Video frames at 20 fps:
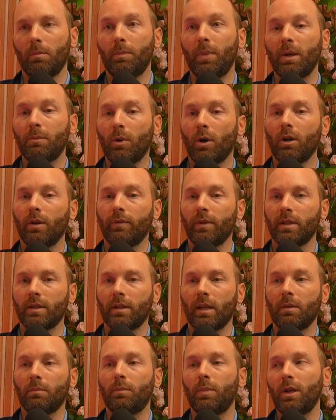part of it is
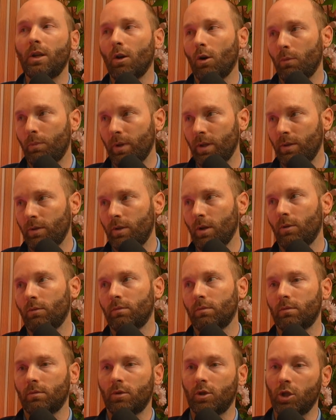like, be open. Don't
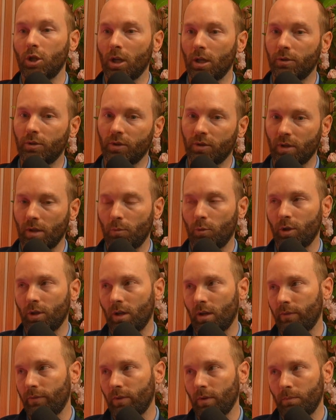judge someone
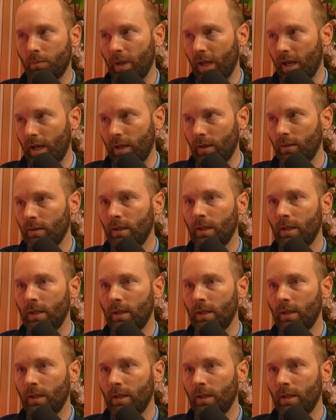off the bat.